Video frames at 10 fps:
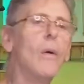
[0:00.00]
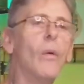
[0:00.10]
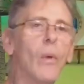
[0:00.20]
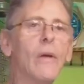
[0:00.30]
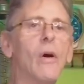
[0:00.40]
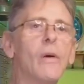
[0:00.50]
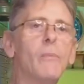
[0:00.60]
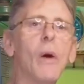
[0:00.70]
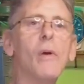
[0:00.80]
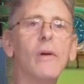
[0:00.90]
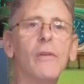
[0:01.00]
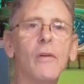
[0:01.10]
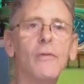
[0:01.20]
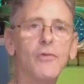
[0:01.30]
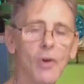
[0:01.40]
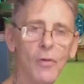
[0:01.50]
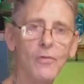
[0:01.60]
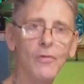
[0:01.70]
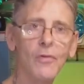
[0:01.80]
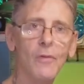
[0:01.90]
when I borrowed
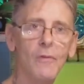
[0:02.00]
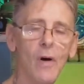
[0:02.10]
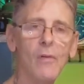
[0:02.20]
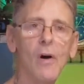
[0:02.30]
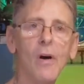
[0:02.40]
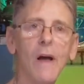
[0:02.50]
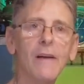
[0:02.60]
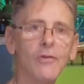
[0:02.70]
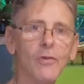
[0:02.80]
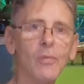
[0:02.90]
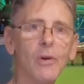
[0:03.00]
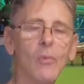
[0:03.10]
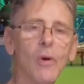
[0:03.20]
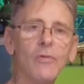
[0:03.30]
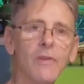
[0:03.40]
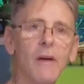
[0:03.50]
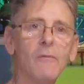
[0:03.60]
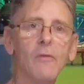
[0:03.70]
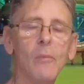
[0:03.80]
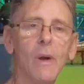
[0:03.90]
John's Viroc
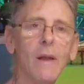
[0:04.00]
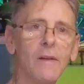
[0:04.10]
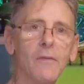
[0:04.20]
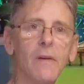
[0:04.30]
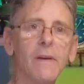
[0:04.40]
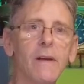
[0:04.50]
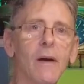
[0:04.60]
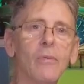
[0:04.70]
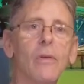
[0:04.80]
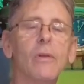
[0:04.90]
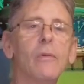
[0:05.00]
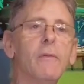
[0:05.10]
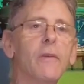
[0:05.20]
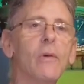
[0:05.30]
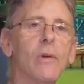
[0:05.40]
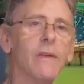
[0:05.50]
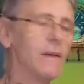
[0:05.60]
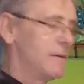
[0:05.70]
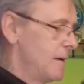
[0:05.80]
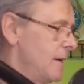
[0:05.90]
HW110 for my last video, the review I did,